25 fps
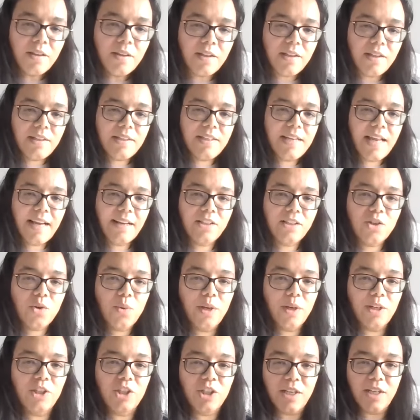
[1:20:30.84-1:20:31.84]
The next
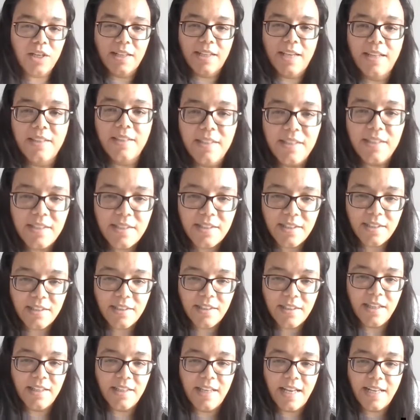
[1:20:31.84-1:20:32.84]
question, I'll get the
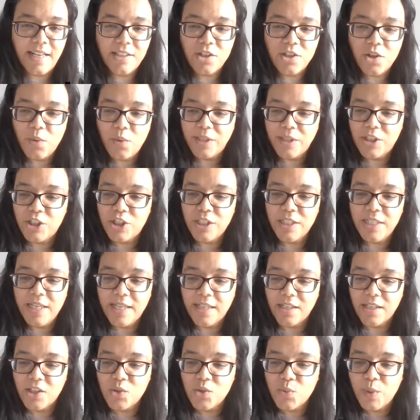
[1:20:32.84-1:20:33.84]
last question
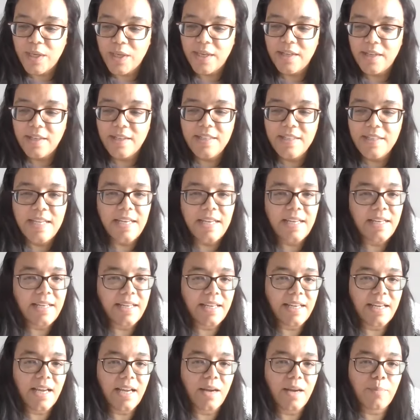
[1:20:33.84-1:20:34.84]
in because we're
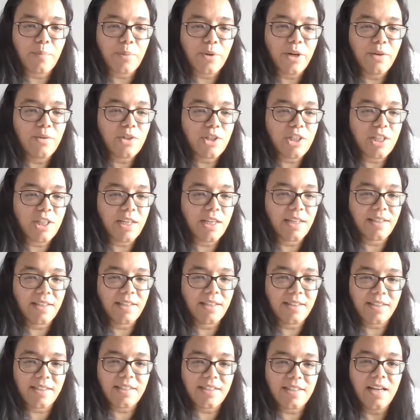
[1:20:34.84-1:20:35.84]
nearly
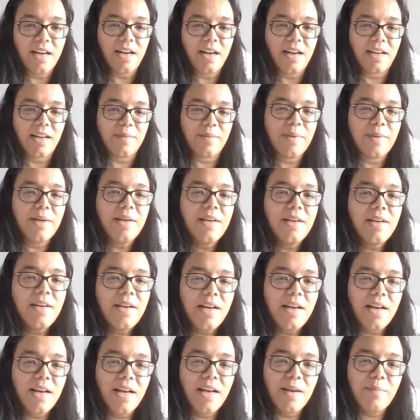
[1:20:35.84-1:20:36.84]
approaching the time.
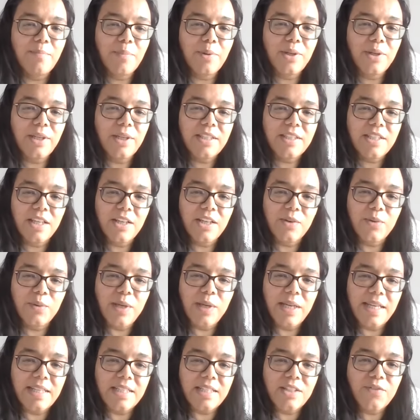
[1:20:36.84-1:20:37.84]
But
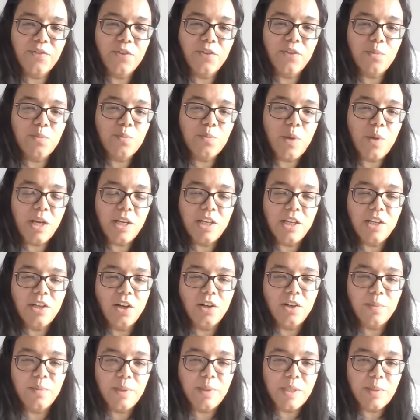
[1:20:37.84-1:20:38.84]
so it's from an
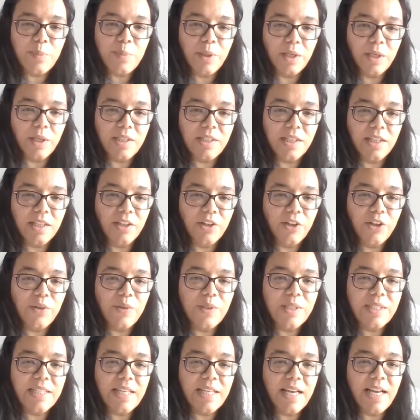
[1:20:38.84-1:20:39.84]
anonymous person
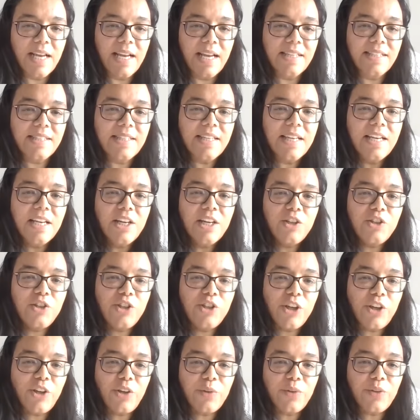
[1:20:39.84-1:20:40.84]
who says,
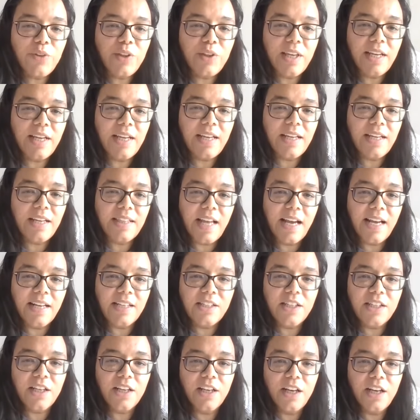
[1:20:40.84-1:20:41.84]
do you think
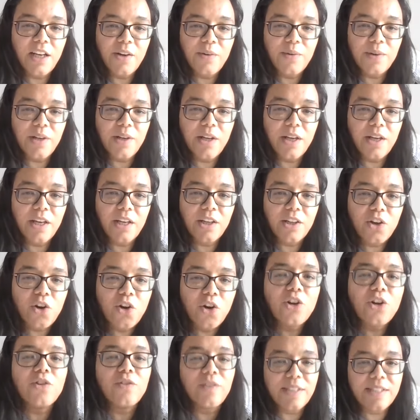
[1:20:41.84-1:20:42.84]
that
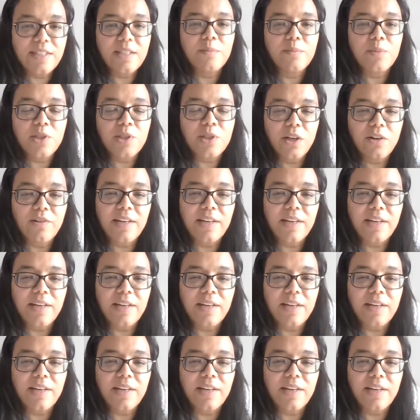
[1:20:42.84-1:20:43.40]
colorism,